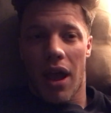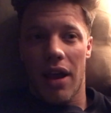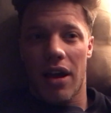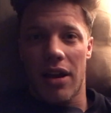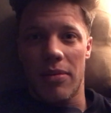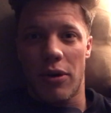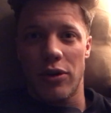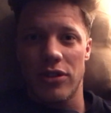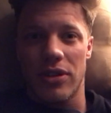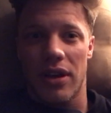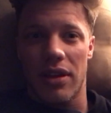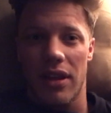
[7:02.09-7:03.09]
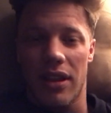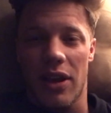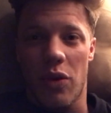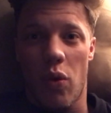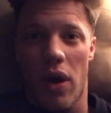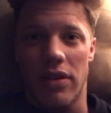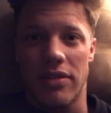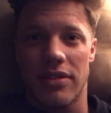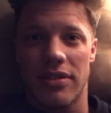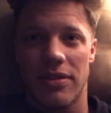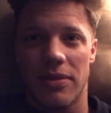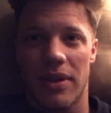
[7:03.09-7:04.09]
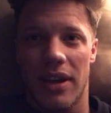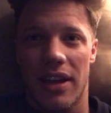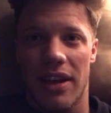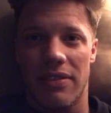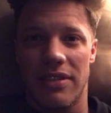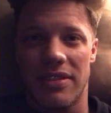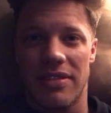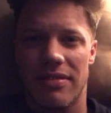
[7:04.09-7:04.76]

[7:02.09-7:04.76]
I got emotional, I think like once when I gave a